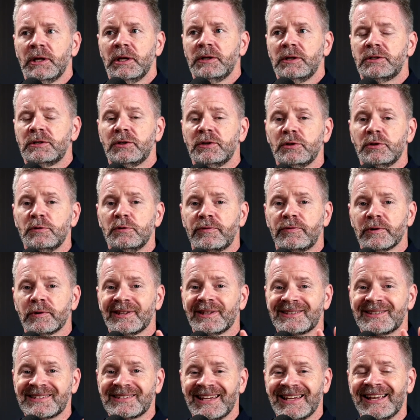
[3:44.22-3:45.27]
to do for
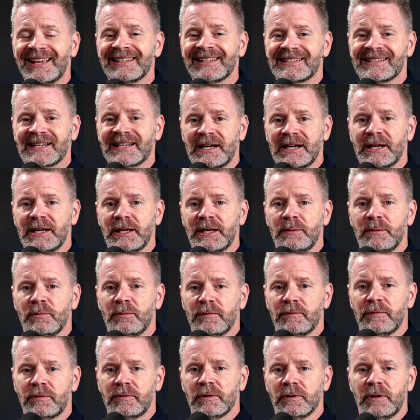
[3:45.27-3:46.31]
the second time
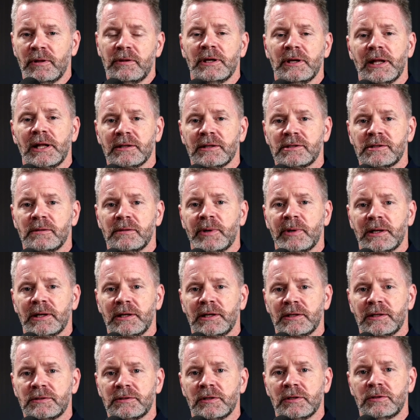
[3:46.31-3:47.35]
for the Theology of the
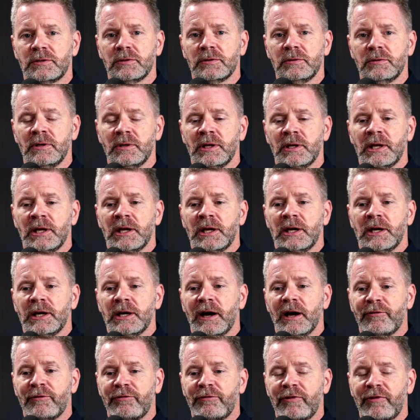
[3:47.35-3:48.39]
Body Institute
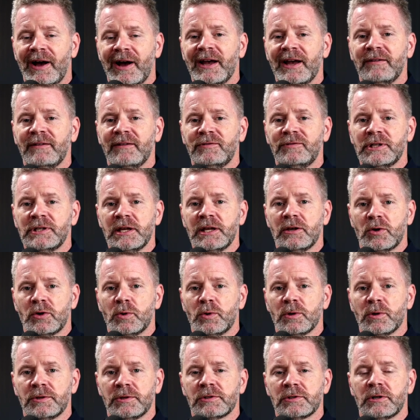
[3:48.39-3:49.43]
a five day
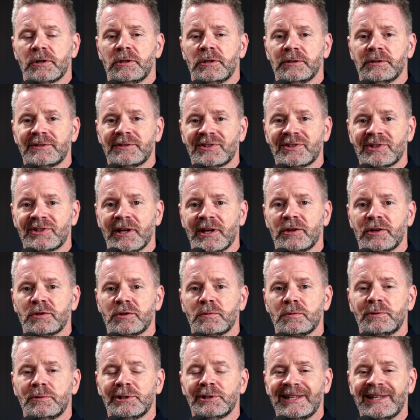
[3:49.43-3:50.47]
course called
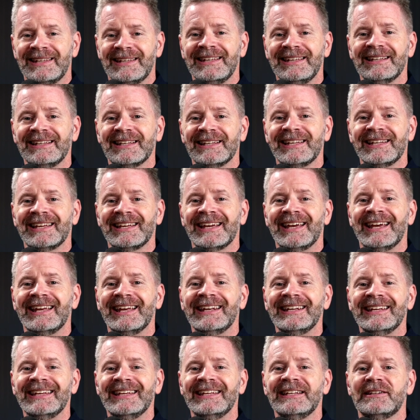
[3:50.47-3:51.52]
Sexual Healing and
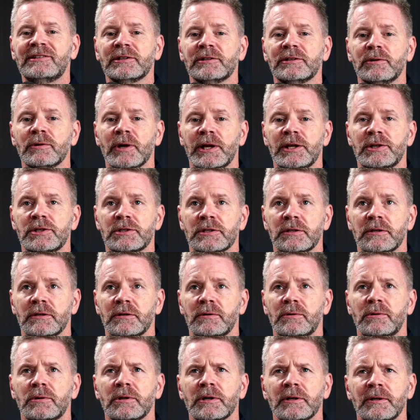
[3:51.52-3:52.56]
Integration,
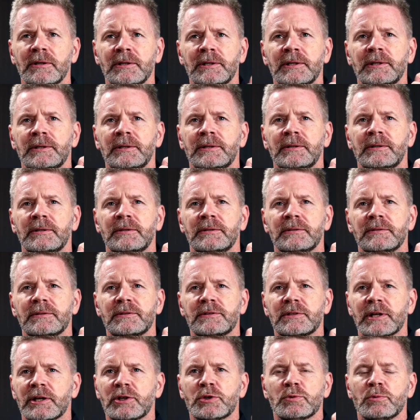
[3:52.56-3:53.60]
or
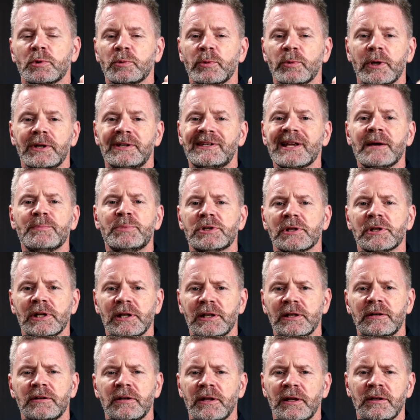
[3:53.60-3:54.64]
sexual redemption
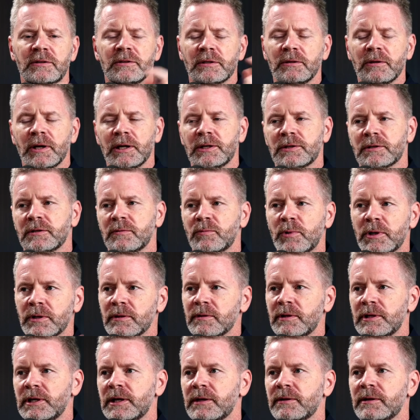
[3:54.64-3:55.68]
and integration, one or
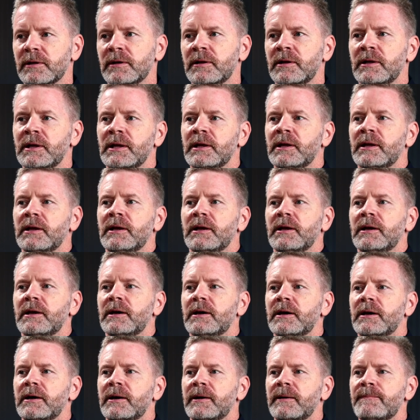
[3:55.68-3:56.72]
the other.
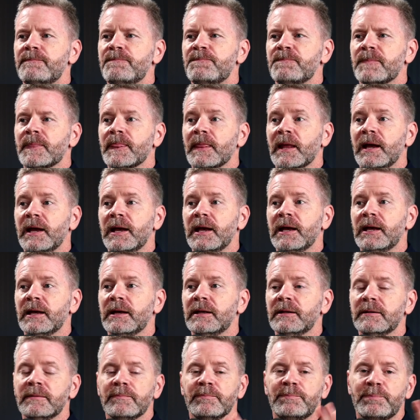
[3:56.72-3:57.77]
Um,
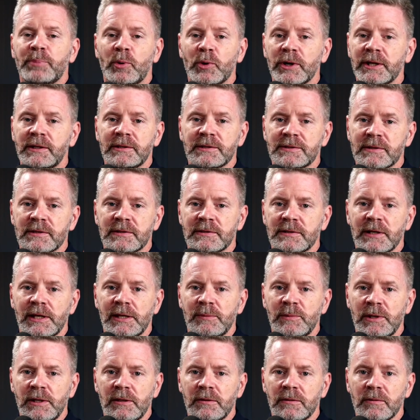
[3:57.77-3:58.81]
point is the
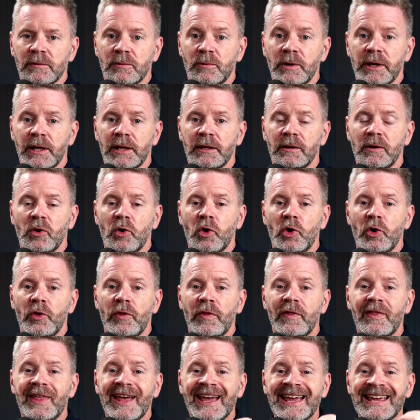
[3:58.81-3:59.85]
same either way.
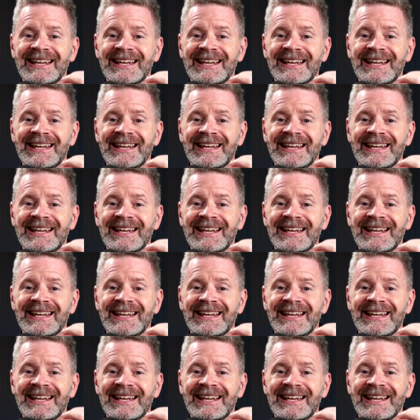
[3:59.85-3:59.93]
They